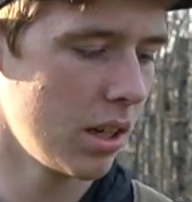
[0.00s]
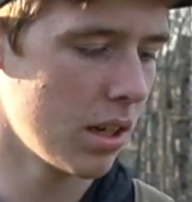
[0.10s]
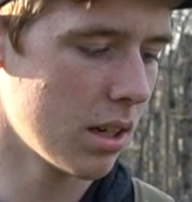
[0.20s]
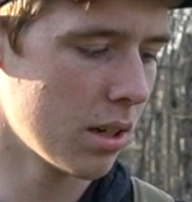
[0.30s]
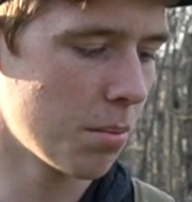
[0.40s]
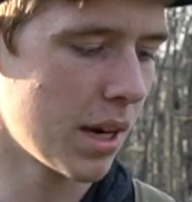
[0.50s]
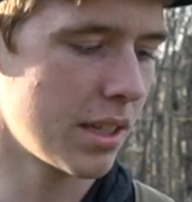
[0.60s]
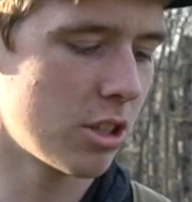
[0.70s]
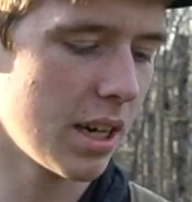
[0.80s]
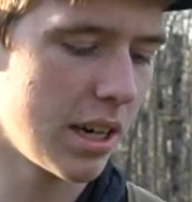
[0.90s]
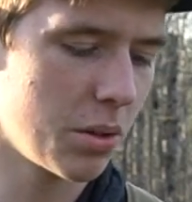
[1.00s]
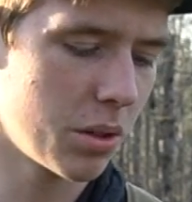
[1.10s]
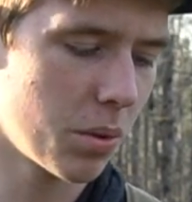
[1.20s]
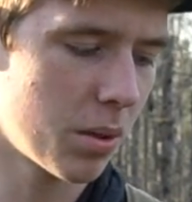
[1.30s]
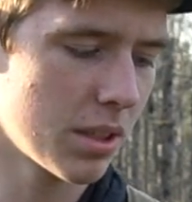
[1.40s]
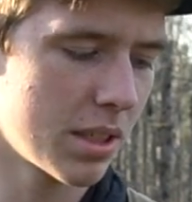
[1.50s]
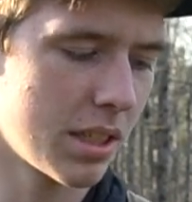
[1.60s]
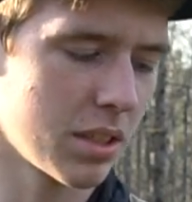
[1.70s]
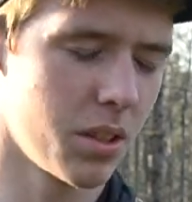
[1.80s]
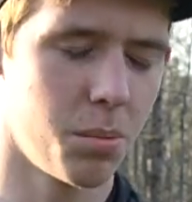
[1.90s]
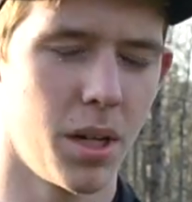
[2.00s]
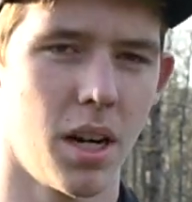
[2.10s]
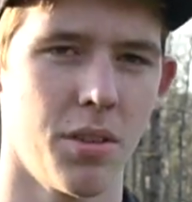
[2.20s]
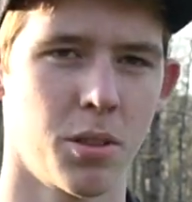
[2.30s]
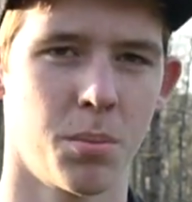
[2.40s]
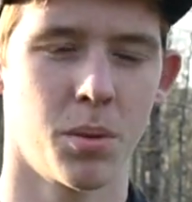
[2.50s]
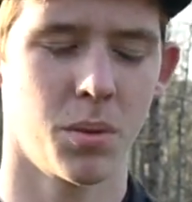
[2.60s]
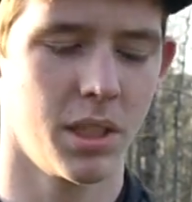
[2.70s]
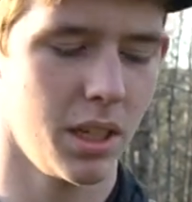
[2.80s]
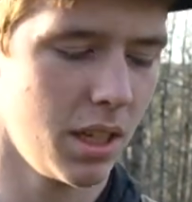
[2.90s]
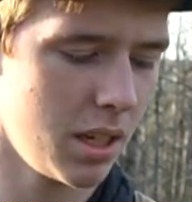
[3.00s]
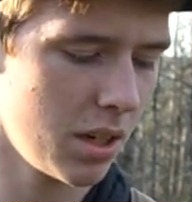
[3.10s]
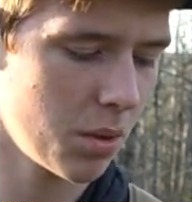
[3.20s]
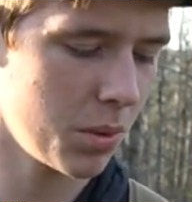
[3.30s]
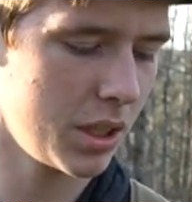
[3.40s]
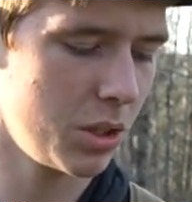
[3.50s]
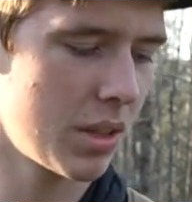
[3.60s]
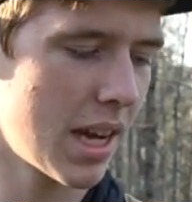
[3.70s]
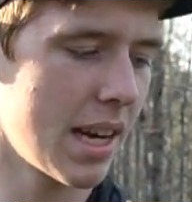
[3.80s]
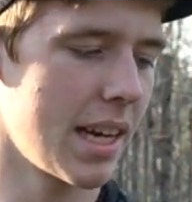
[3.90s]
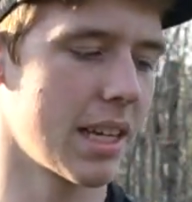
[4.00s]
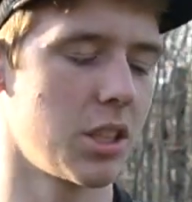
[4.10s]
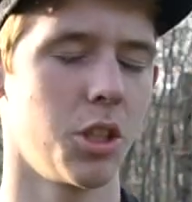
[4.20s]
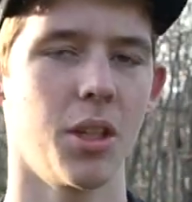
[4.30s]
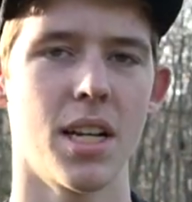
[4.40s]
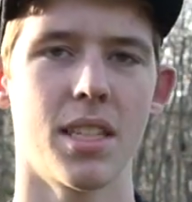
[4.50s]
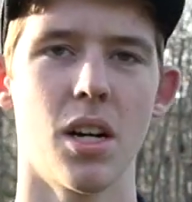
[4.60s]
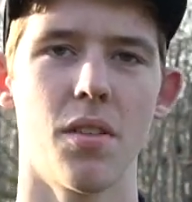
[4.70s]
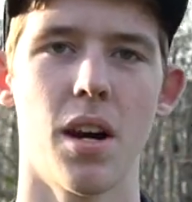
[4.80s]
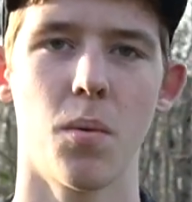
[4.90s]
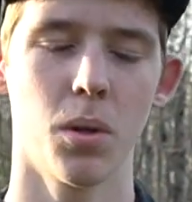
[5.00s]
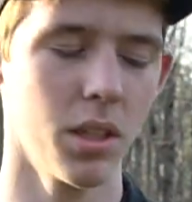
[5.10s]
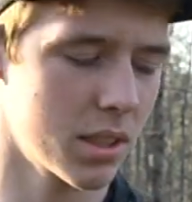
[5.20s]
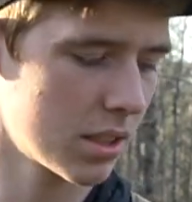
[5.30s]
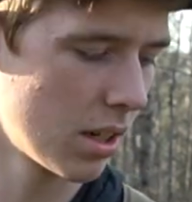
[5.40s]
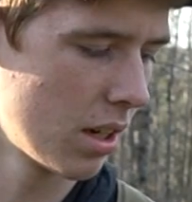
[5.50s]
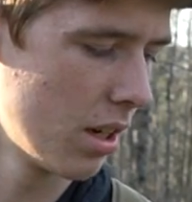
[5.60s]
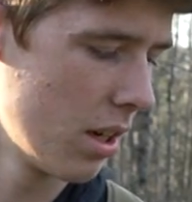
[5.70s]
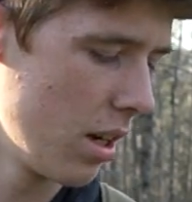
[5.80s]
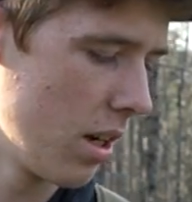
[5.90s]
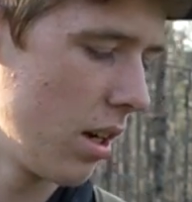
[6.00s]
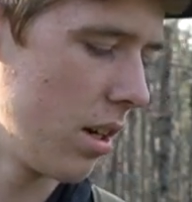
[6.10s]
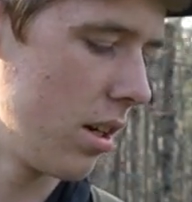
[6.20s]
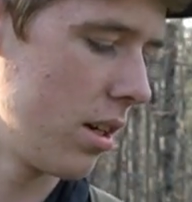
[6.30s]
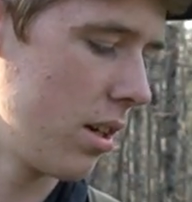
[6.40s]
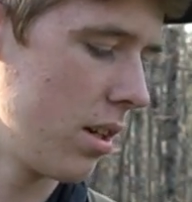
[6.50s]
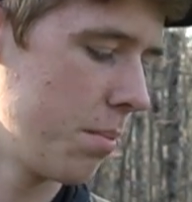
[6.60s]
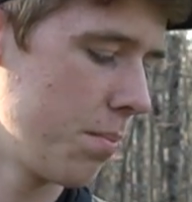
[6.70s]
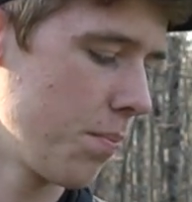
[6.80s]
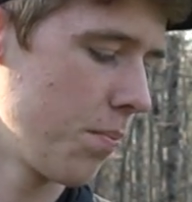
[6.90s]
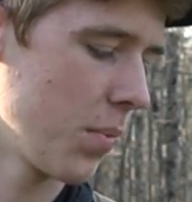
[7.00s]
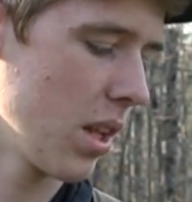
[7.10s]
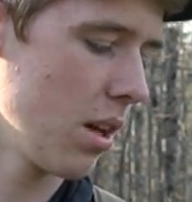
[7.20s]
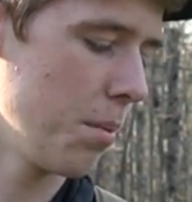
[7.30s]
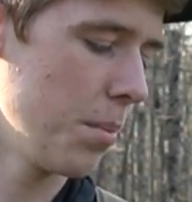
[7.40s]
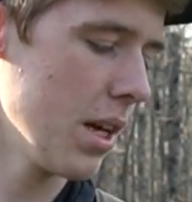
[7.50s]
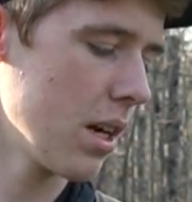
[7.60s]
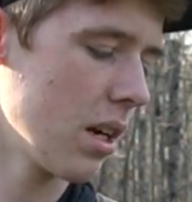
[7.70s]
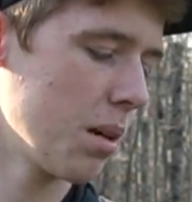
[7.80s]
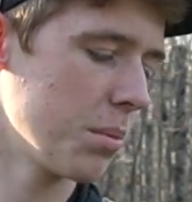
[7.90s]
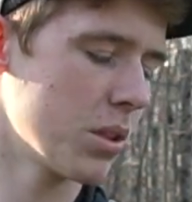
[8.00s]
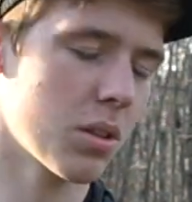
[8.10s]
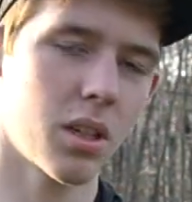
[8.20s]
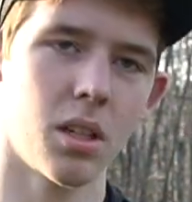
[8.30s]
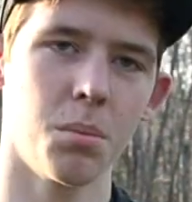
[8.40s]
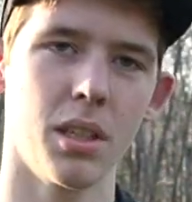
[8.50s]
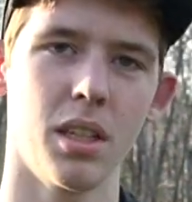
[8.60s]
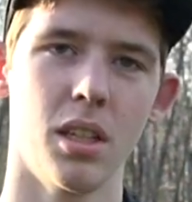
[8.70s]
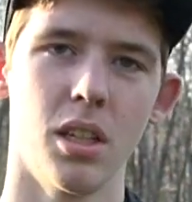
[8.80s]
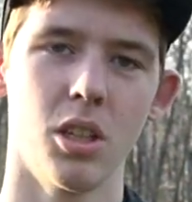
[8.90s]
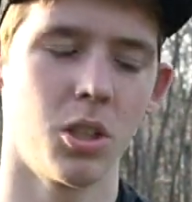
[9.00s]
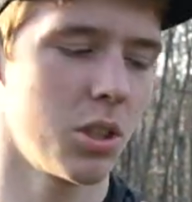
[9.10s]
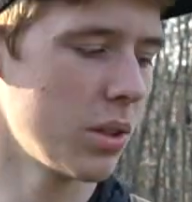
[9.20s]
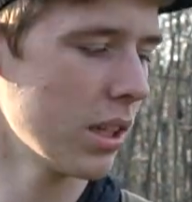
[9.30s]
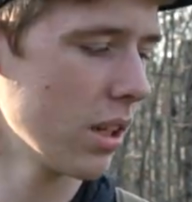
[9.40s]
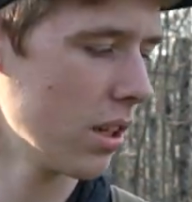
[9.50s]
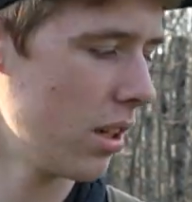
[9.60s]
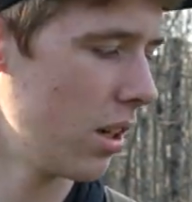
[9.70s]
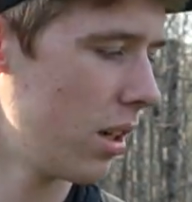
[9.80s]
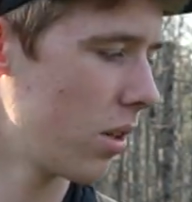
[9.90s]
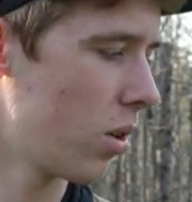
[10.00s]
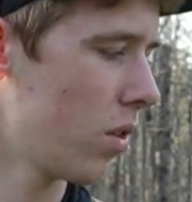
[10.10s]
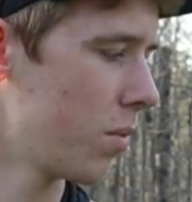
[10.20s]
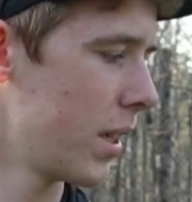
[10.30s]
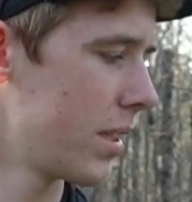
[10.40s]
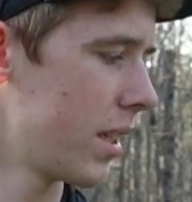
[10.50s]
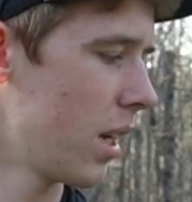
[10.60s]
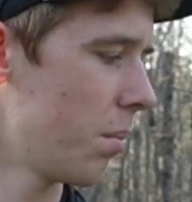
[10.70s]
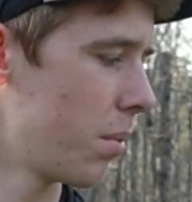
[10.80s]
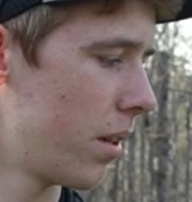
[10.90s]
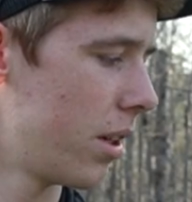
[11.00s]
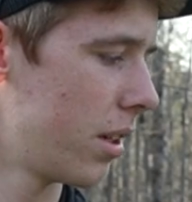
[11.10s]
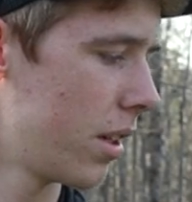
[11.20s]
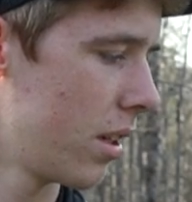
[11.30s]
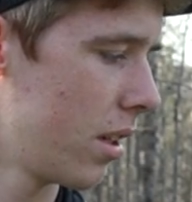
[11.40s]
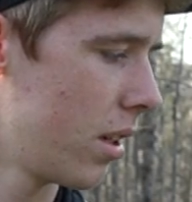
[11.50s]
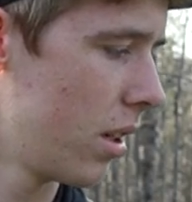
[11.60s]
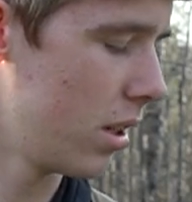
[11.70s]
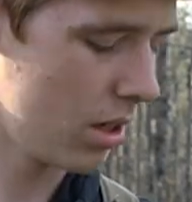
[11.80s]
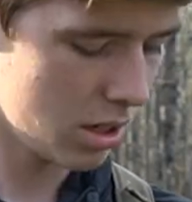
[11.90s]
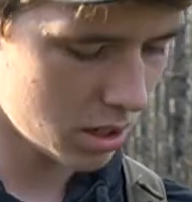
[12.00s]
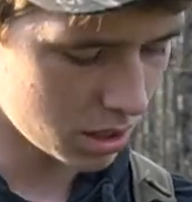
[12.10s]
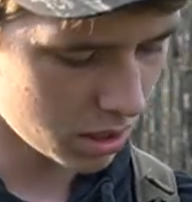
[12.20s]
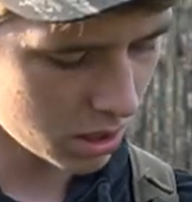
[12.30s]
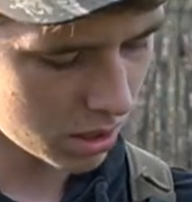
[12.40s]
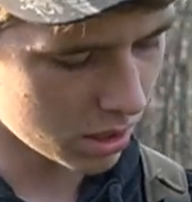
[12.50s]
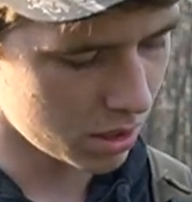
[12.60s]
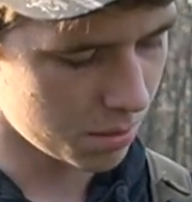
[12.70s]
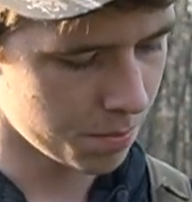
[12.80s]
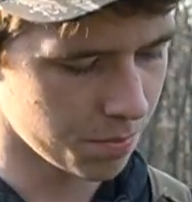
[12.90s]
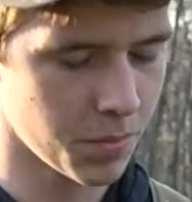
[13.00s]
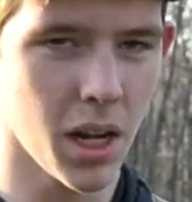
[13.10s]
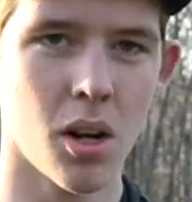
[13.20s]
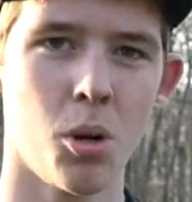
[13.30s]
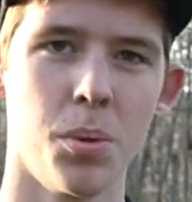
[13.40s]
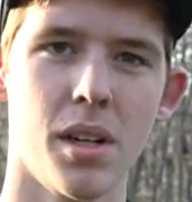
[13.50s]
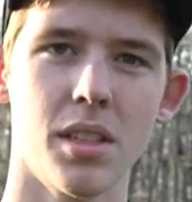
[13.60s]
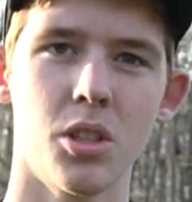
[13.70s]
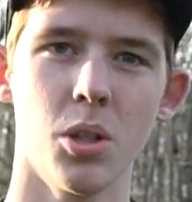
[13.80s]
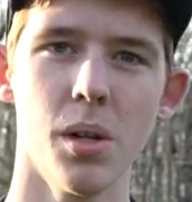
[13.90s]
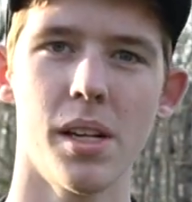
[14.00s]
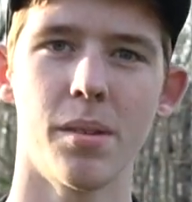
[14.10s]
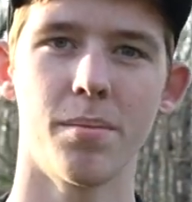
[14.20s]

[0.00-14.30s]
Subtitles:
I tried doing it once and it's a little bit off, so I'm going to redo that, and I can show you guys how that works. Yeah, I'm just sort of going to be shooting. I'll go over my setup and yeah, hope you guys enjoy.